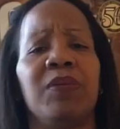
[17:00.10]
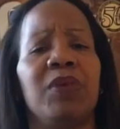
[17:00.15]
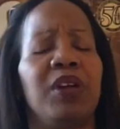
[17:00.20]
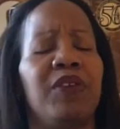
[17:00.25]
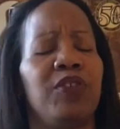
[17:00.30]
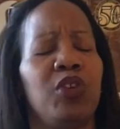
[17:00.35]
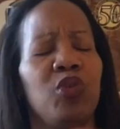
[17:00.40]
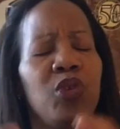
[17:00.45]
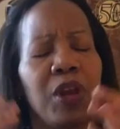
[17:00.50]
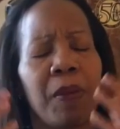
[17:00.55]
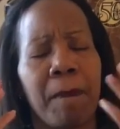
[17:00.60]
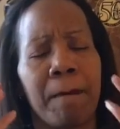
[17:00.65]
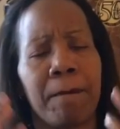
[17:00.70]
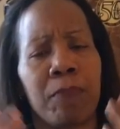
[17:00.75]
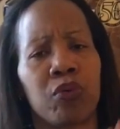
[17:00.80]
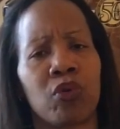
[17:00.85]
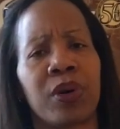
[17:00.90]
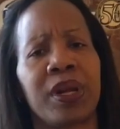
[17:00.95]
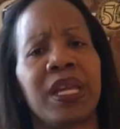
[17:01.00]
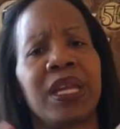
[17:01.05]
but if you can
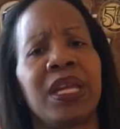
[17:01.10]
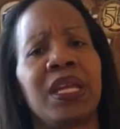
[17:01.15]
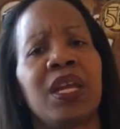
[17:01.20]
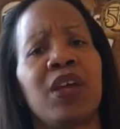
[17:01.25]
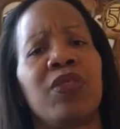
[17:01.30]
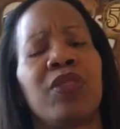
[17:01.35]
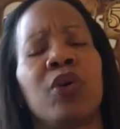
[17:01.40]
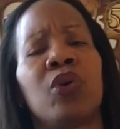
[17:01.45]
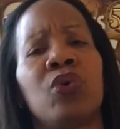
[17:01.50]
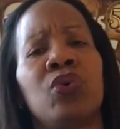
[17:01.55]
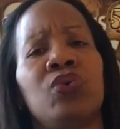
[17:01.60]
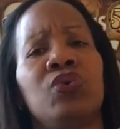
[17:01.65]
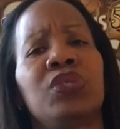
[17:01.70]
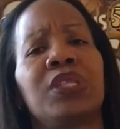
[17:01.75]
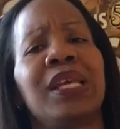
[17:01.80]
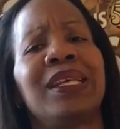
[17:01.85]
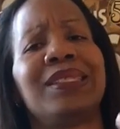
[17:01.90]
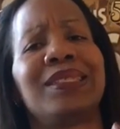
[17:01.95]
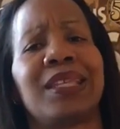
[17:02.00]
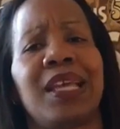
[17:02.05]
bring those
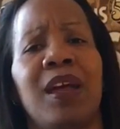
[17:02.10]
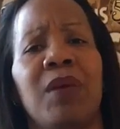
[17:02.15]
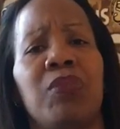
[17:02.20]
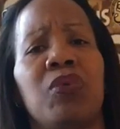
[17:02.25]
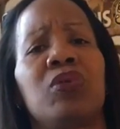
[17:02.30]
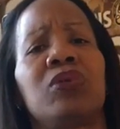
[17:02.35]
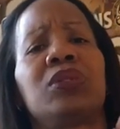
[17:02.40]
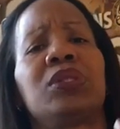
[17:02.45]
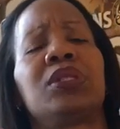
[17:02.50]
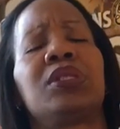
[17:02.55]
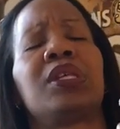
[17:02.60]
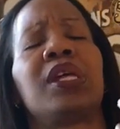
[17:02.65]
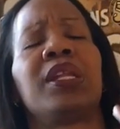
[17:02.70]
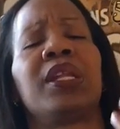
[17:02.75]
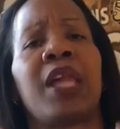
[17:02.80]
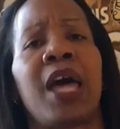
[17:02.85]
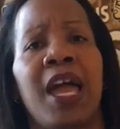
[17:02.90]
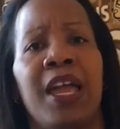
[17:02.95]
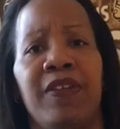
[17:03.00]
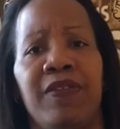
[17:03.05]
examples to
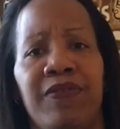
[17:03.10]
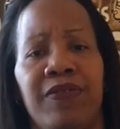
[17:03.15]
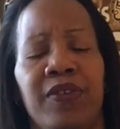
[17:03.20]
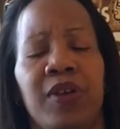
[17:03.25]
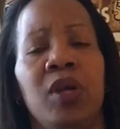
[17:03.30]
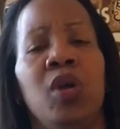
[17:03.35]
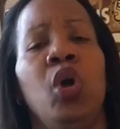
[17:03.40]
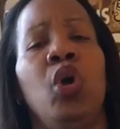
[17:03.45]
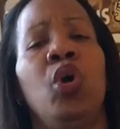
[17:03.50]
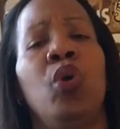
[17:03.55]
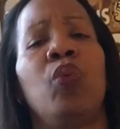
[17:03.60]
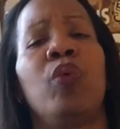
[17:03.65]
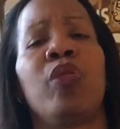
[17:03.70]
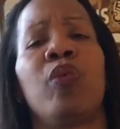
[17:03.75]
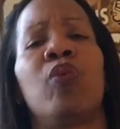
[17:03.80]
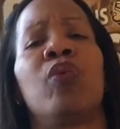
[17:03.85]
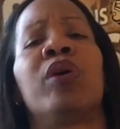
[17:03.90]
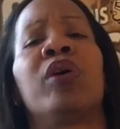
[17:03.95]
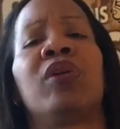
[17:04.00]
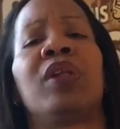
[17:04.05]
life with
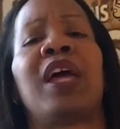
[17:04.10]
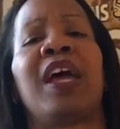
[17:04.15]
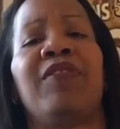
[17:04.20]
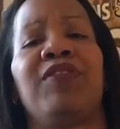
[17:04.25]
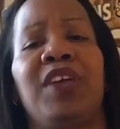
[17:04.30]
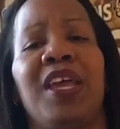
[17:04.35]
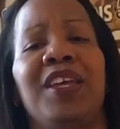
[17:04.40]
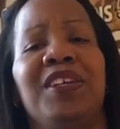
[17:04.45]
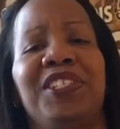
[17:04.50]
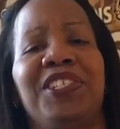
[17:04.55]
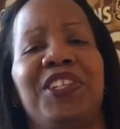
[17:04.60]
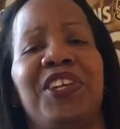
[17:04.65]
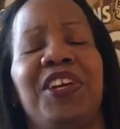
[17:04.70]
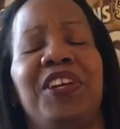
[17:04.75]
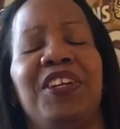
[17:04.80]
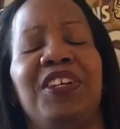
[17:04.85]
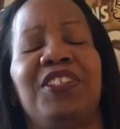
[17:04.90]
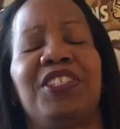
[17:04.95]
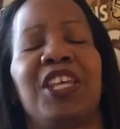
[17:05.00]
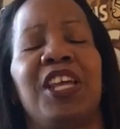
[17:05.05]
real life case
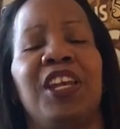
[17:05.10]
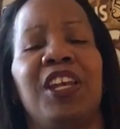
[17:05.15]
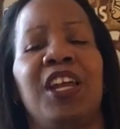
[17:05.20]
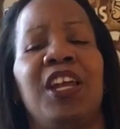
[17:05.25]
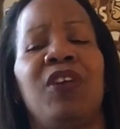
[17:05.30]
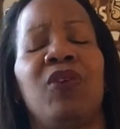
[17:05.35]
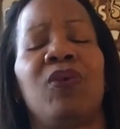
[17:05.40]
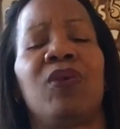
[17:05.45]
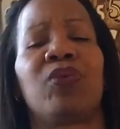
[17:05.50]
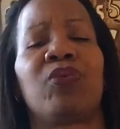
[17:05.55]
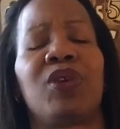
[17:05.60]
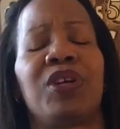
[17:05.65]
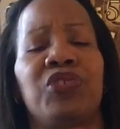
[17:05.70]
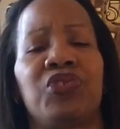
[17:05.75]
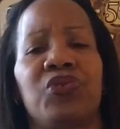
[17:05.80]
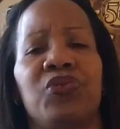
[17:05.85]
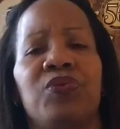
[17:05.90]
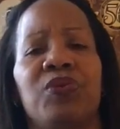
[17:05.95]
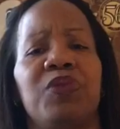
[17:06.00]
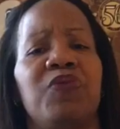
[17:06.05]
studies, and, and
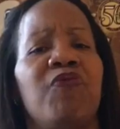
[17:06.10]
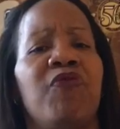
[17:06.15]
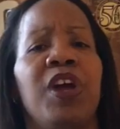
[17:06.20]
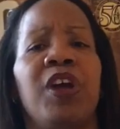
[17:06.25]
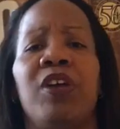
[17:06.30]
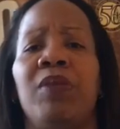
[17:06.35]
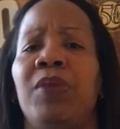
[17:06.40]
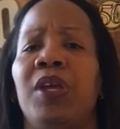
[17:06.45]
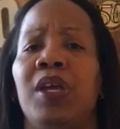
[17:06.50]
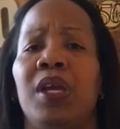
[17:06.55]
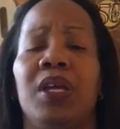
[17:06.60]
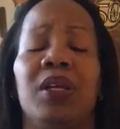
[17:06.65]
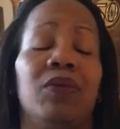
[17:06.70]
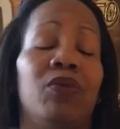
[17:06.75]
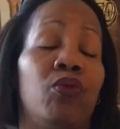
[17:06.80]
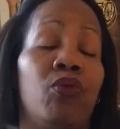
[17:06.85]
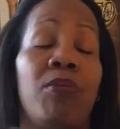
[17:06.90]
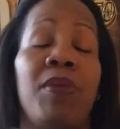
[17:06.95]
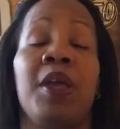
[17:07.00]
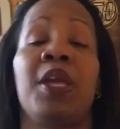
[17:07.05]
Northwestern is very big,
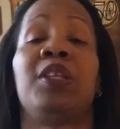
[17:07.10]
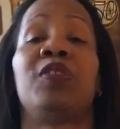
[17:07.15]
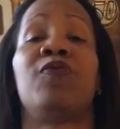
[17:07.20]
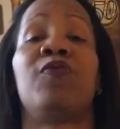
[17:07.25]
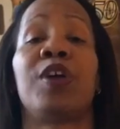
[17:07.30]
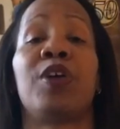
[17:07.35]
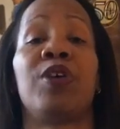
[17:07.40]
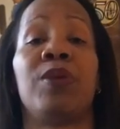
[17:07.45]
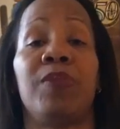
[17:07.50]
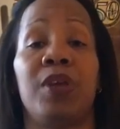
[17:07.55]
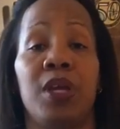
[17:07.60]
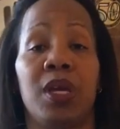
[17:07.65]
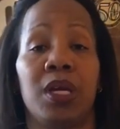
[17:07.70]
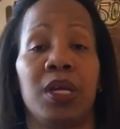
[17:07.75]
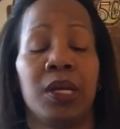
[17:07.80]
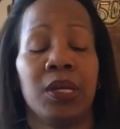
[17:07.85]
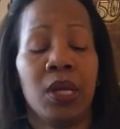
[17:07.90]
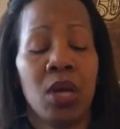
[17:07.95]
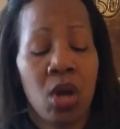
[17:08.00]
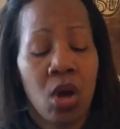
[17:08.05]
remains very big
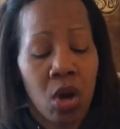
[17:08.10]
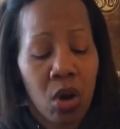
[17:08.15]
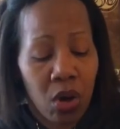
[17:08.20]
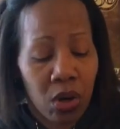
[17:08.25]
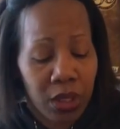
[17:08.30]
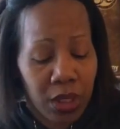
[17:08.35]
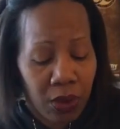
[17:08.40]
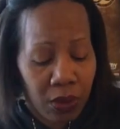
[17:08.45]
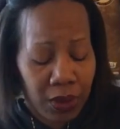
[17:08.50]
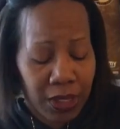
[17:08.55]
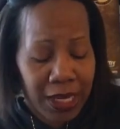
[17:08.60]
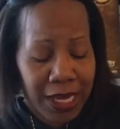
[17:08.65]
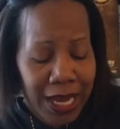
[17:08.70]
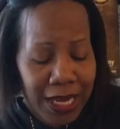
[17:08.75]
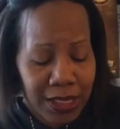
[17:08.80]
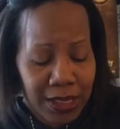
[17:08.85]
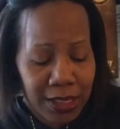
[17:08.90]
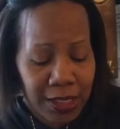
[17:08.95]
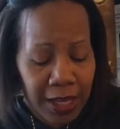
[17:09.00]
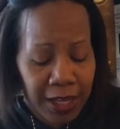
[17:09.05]
on, on the case
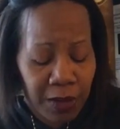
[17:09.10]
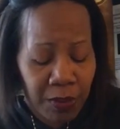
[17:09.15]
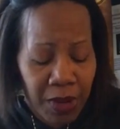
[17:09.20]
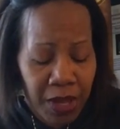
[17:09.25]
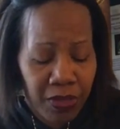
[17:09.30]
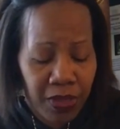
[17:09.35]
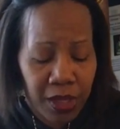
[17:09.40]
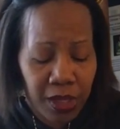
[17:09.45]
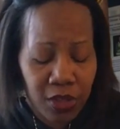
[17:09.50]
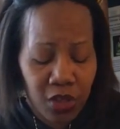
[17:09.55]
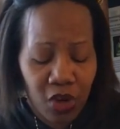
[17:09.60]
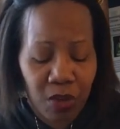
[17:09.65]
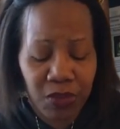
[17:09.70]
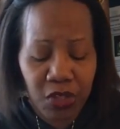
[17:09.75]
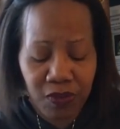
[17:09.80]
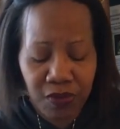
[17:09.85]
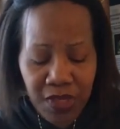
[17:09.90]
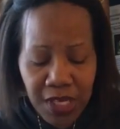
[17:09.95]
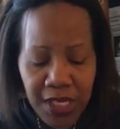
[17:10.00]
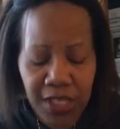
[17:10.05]
study method in terms of
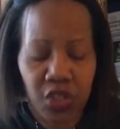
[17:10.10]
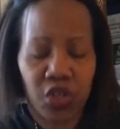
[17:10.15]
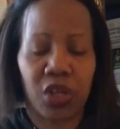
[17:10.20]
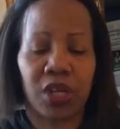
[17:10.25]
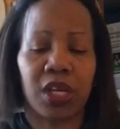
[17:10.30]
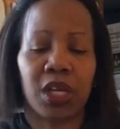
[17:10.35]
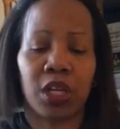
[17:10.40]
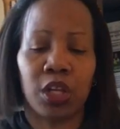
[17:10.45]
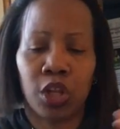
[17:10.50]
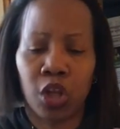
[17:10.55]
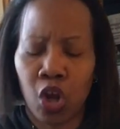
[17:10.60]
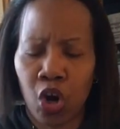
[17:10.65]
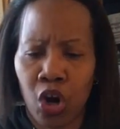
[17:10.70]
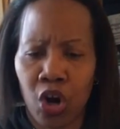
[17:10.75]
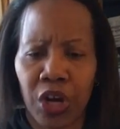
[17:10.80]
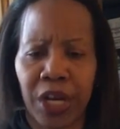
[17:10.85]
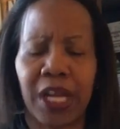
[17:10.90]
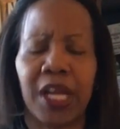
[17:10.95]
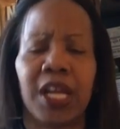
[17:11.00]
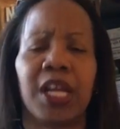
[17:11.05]
teaching,
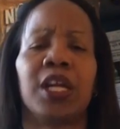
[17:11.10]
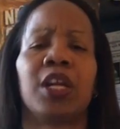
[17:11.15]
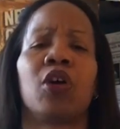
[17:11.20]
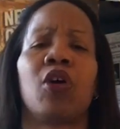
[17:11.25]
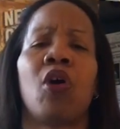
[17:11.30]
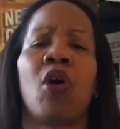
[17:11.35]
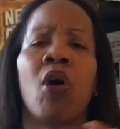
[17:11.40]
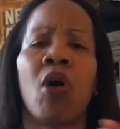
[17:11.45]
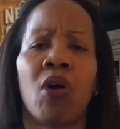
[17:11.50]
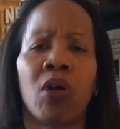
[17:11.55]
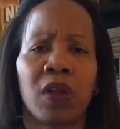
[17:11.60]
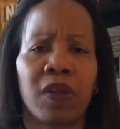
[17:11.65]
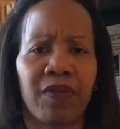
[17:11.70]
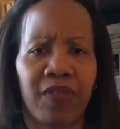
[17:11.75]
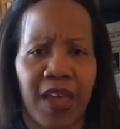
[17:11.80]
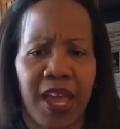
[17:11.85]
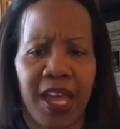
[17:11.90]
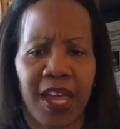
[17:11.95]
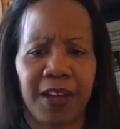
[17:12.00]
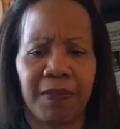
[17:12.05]
learning, all of
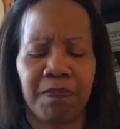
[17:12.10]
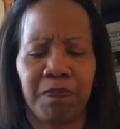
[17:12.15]
that.